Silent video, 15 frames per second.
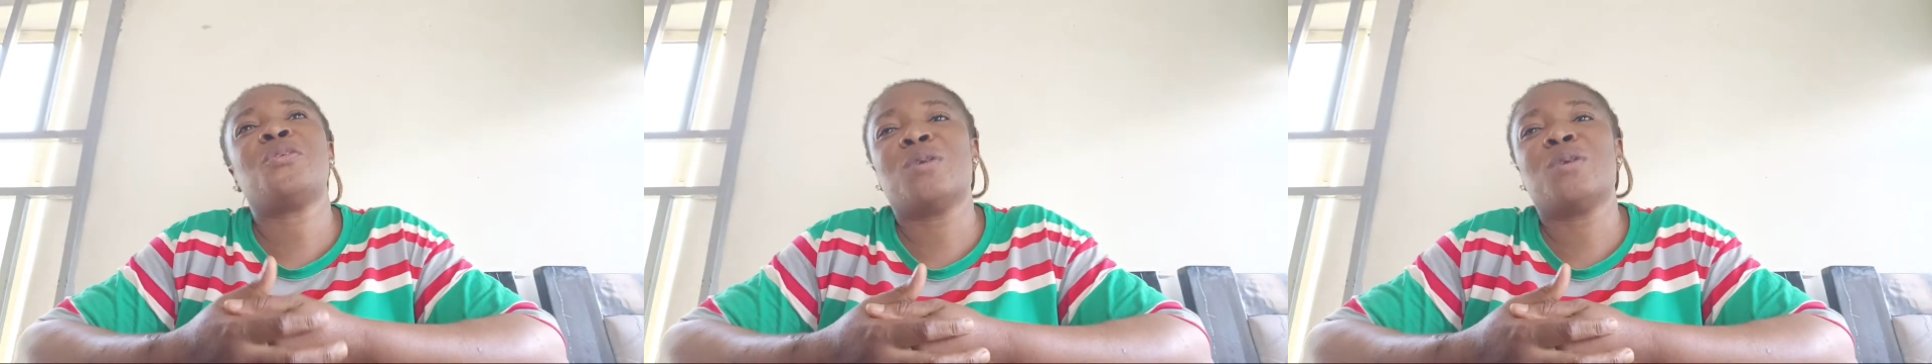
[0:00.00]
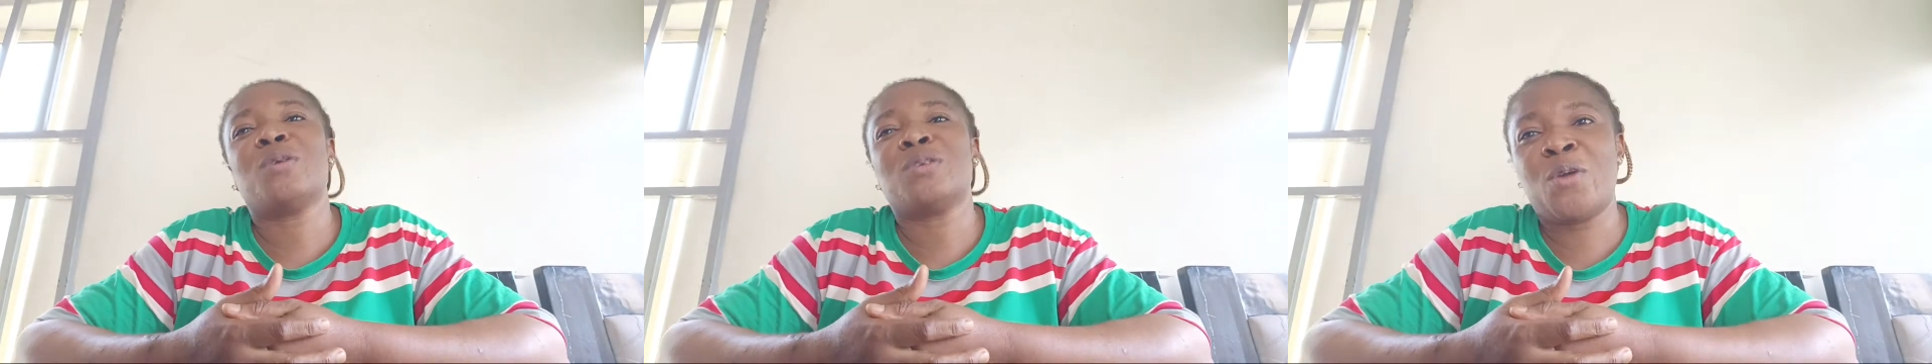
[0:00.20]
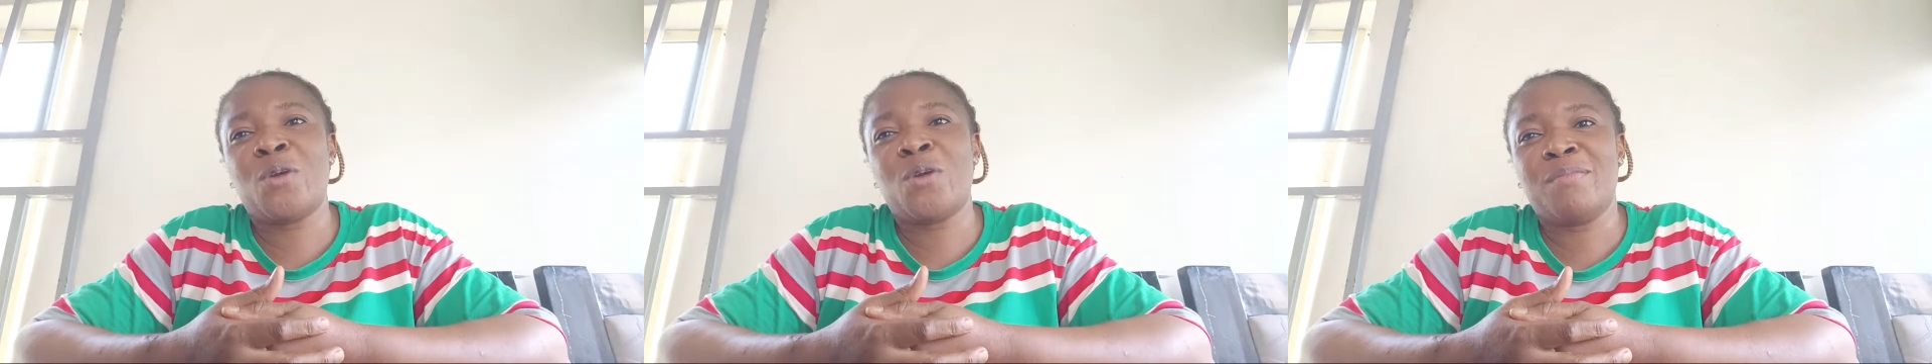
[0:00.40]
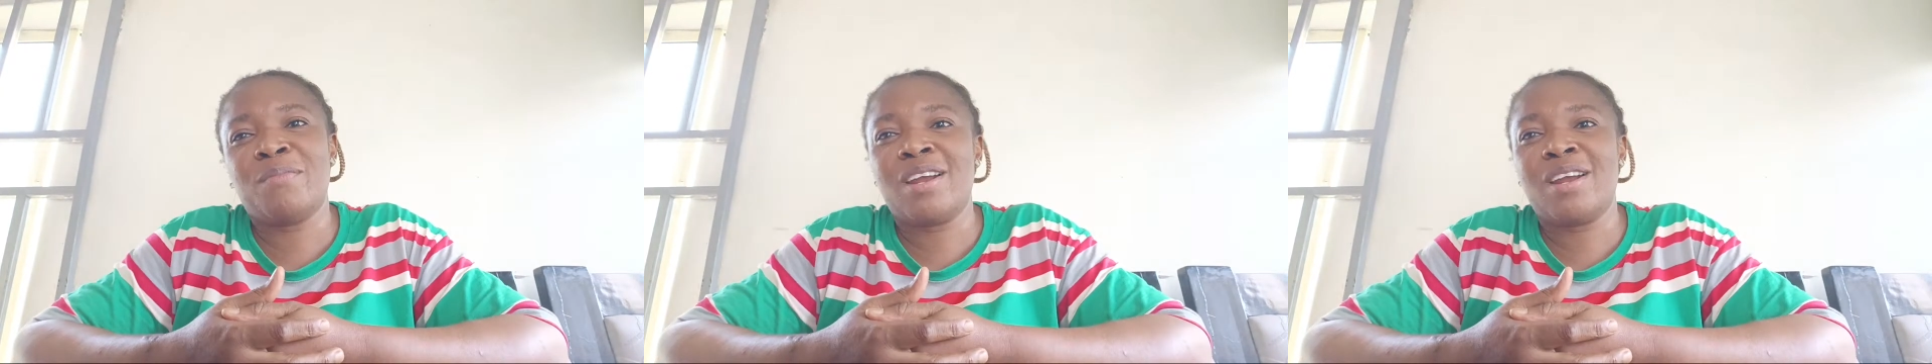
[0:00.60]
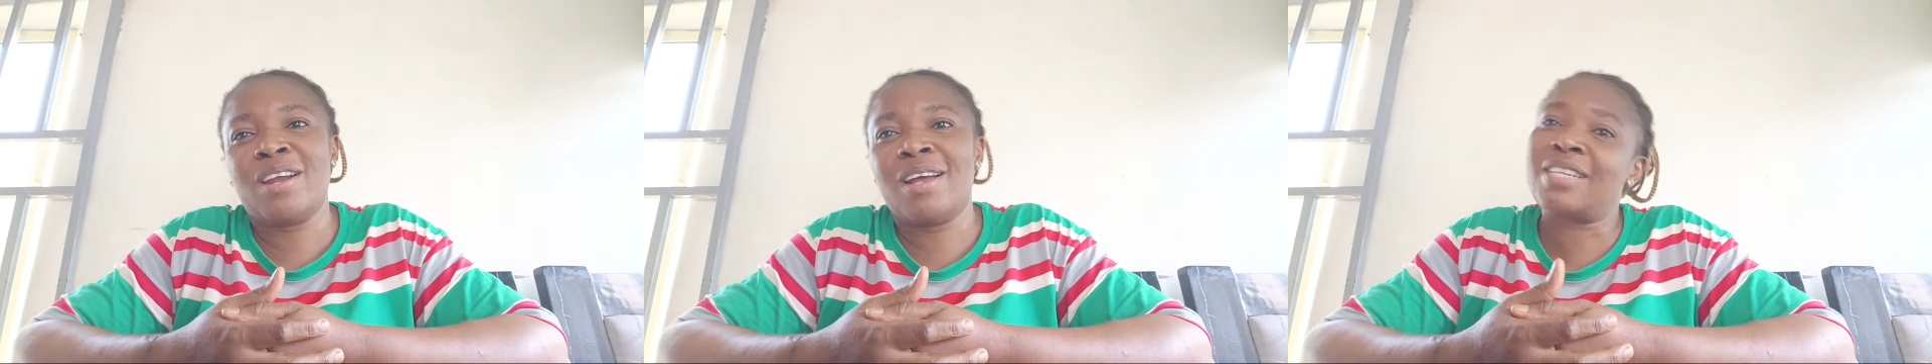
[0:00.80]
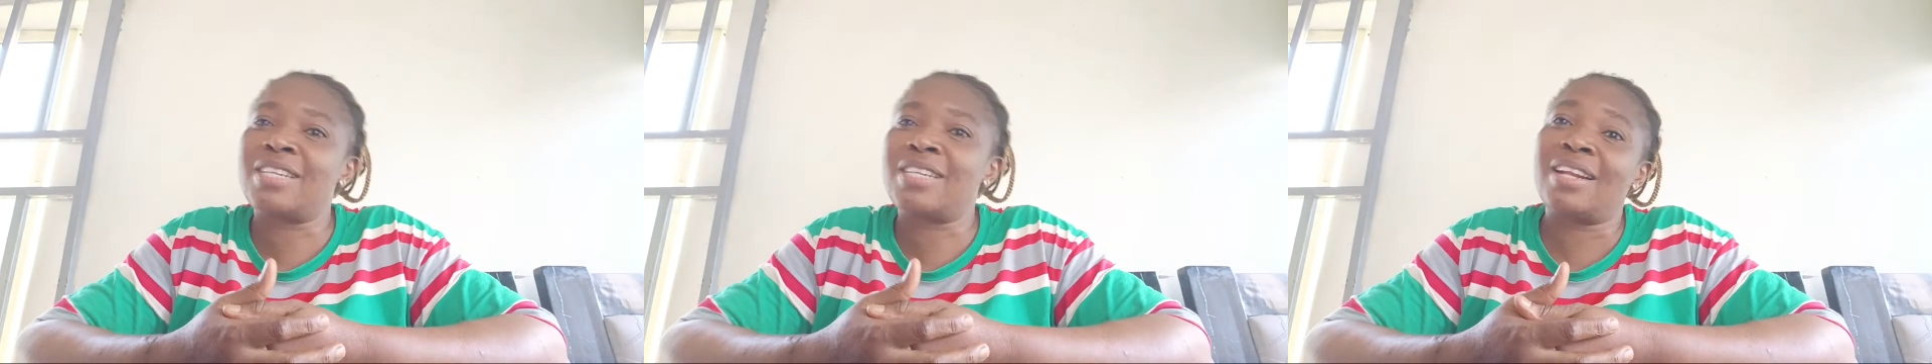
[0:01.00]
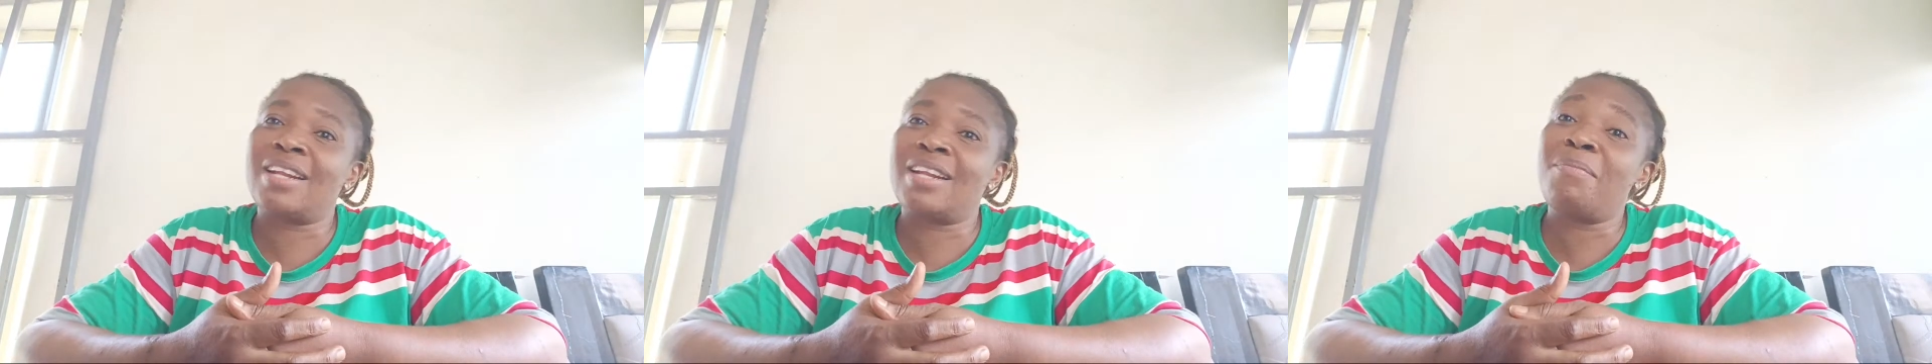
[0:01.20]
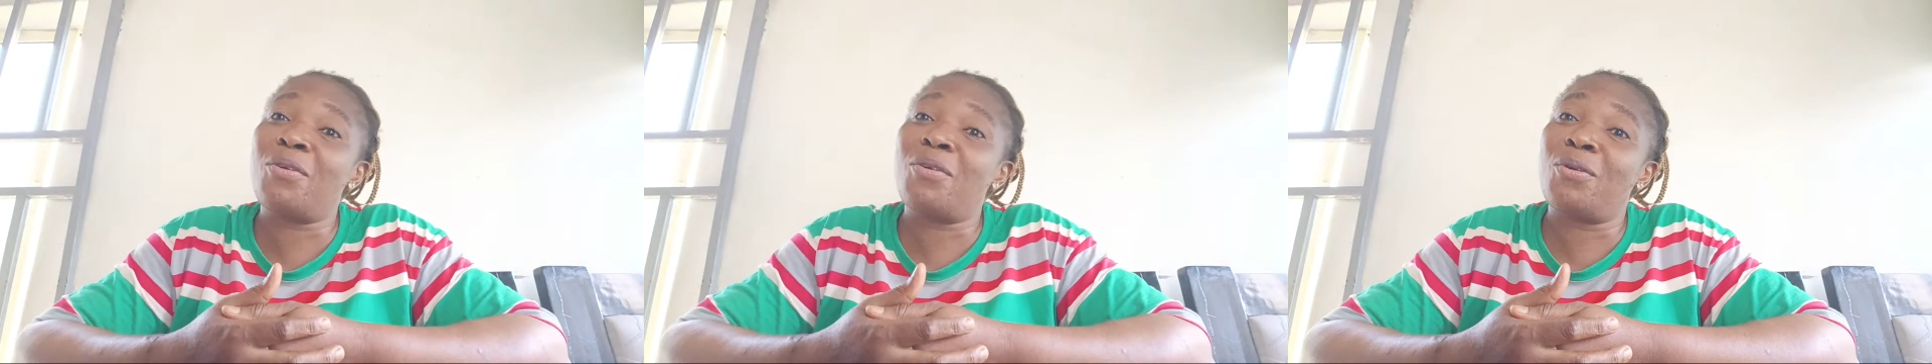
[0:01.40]
going, but I just like, let
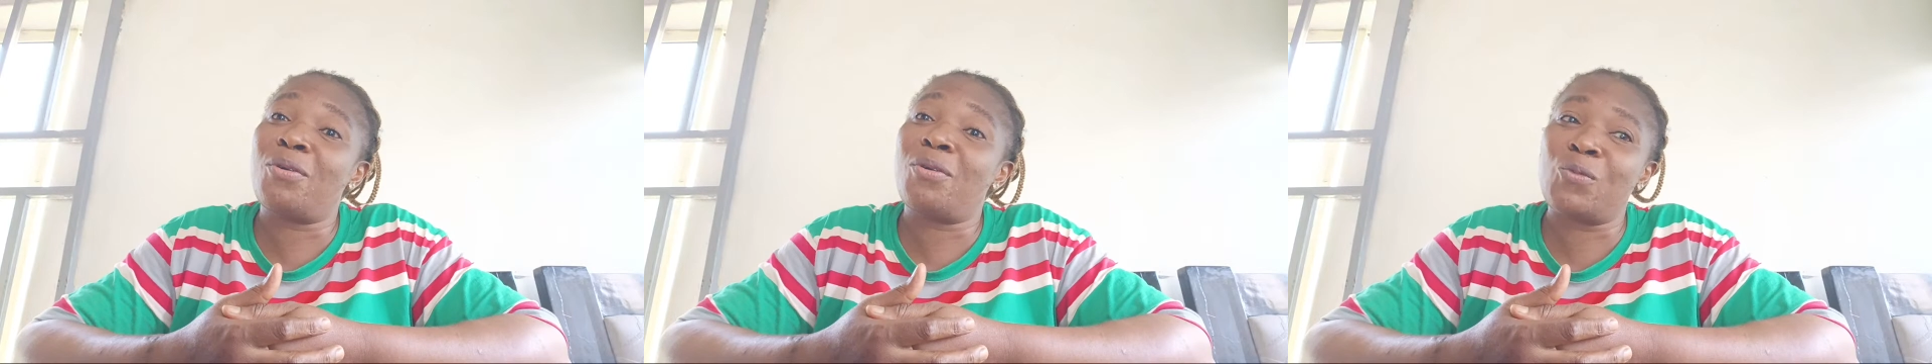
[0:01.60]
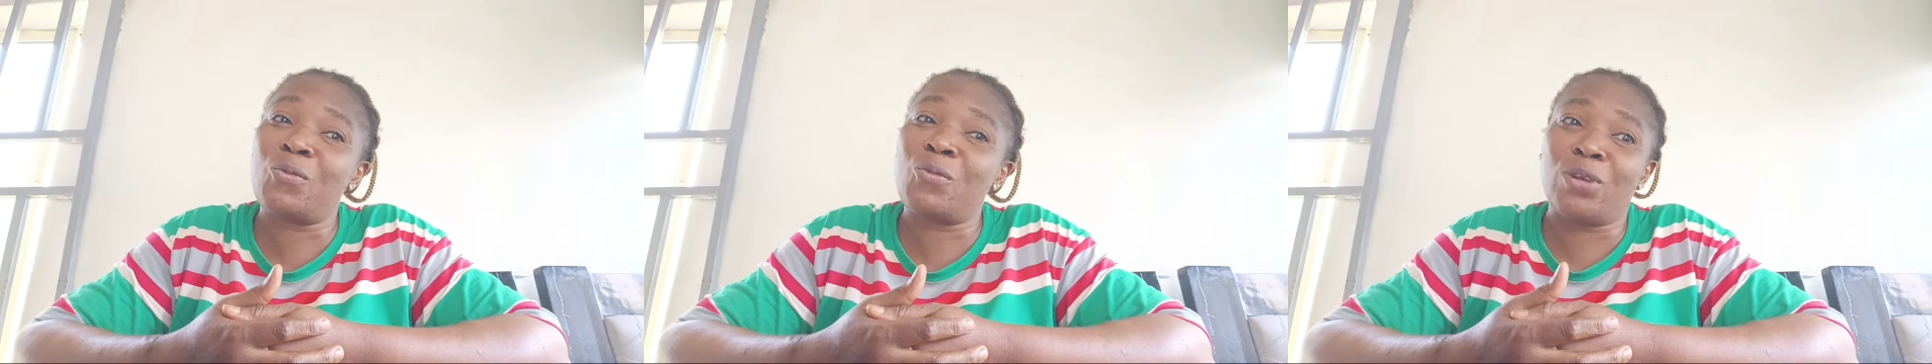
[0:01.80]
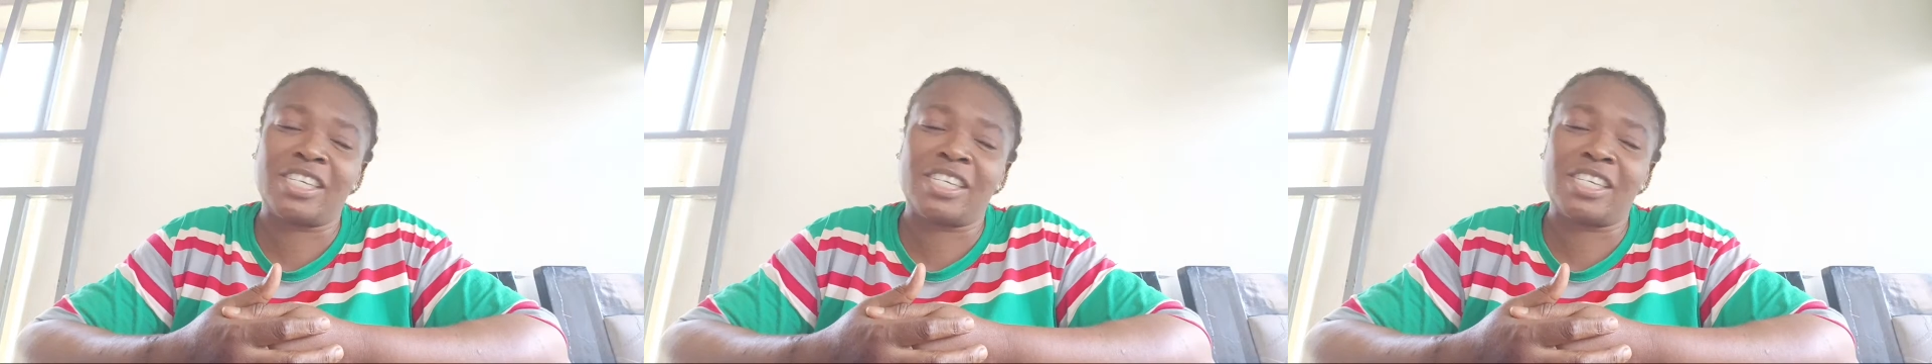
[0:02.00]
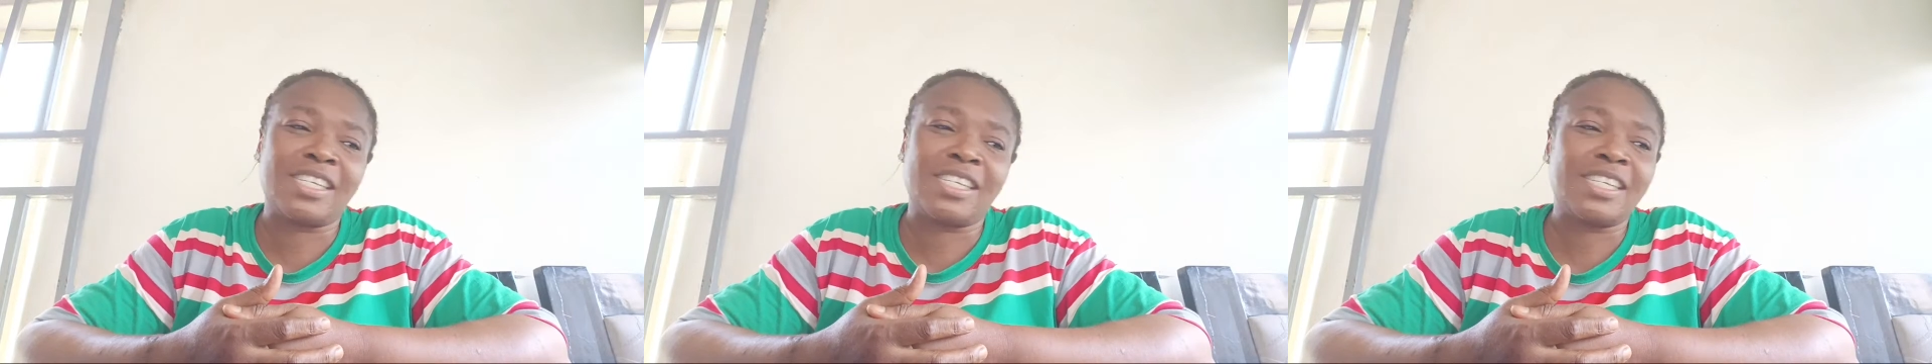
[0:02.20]
me also watch